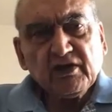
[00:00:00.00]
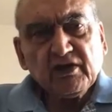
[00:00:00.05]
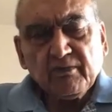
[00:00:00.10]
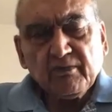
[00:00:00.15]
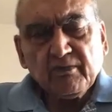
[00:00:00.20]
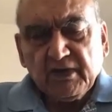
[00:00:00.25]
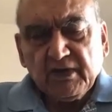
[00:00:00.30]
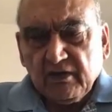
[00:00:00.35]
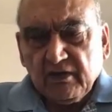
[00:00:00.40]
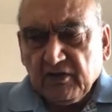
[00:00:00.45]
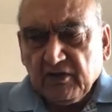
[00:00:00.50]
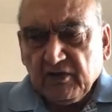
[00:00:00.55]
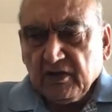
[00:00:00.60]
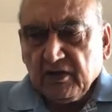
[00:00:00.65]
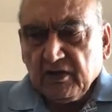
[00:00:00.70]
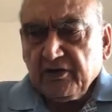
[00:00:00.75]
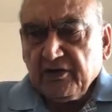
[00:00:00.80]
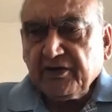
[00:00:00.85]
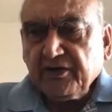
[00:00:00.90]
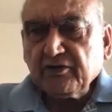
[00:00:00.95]
they
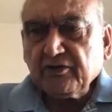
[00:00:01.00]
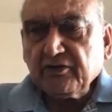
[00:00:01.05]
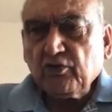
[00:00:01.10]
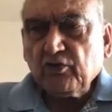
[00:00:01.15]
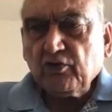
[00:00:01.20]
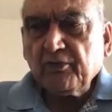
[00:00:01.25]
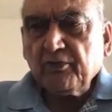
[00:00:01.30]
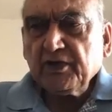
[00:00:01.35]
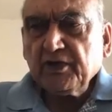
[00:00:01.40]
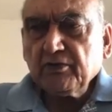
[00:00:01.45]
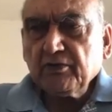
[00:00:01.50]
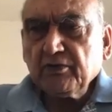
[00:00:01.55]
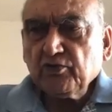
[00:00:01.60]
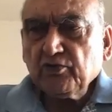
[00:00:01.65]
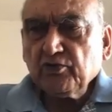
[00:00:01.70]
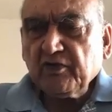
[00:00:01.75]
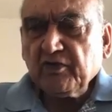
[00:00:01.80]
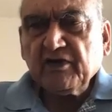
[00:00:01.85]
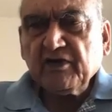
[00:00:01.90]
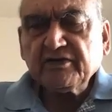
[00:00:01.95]
even return home
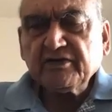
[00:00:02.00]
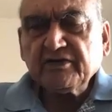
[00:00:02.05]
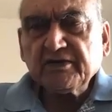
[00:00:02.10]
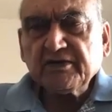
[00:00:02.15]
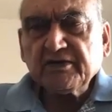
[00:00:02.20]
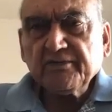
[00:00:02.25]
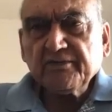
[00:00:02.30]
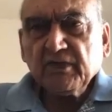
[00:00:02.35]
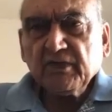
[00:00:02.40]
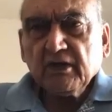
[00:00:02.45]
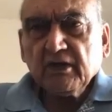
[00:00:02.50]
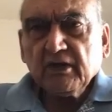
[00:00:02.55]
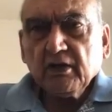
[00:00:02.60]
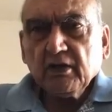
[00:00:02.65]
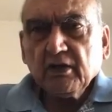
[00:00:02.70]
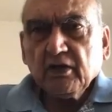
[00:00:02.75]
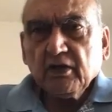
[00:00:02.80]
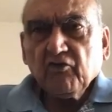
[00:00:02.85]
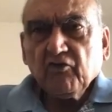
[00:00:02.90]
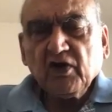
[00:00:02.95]
to the village,
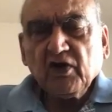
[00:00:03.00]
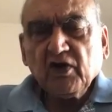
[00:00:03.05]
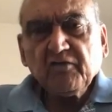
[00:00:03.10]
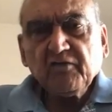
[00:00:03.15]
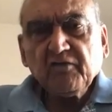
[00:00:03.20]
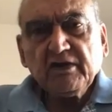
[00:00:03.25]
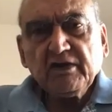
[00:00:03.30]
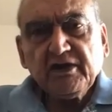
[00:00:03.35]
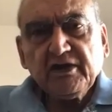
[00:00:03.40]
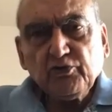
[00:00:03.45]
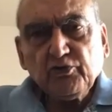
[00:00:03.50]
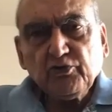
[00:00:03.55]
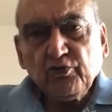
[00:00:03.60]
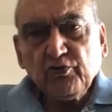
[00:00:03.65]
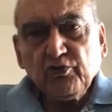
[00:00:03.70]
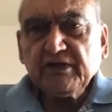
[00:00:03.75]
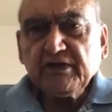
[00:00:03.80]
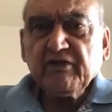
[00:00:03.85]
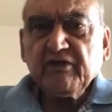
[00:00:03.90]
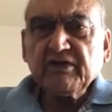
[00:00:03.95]
what will
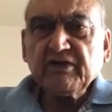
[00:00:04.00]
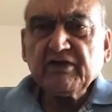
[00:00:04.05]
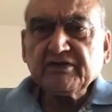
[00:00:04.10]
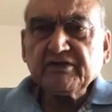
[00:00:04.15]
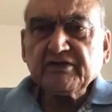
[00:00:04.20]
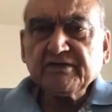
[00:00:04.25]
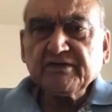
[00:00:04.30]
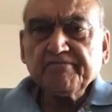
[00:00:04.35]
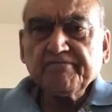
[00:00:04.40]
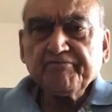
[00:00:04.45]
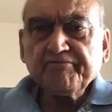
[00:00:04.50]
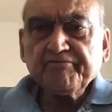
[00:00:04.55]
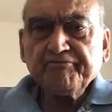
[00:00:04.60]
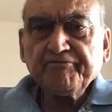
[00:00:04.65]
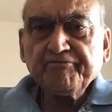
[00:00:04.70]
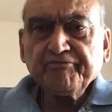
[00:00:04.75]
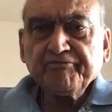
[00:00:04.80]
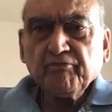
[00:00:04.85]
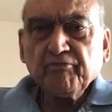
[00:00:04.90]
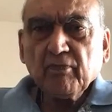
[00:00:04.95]
they do in their village?
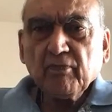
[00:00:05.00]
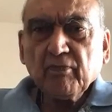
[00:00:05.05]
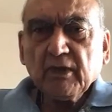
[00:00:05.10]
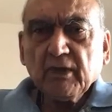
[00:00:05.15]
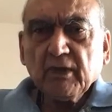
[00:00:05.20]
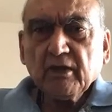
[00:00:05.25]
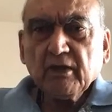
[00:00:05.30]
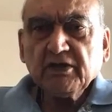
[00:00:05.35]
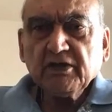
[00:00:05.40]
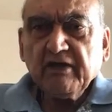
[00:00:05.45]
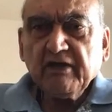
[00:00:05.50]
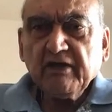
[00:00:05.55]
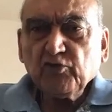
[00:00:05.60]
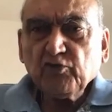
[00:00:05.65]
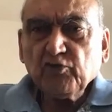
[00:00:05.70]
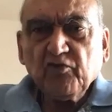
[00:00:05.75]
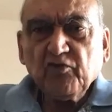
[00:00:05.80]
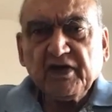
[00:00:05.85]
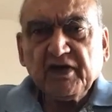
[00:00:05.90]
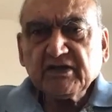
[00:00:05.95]

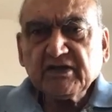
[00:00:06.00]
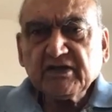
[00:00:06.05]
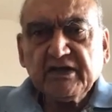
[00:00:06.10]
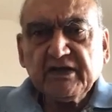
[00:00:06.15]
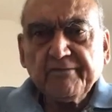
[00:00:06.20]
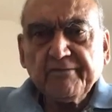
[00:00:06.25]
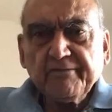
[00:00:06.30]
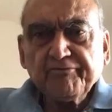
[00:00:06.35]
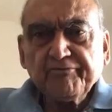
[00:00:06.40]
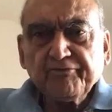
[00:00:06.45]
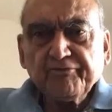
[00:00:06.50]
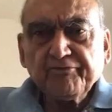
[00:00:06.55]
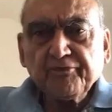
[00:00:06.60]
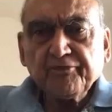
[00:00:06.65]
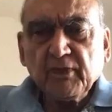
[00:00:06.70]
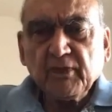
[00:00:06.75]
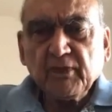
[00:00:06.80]
They have no work there.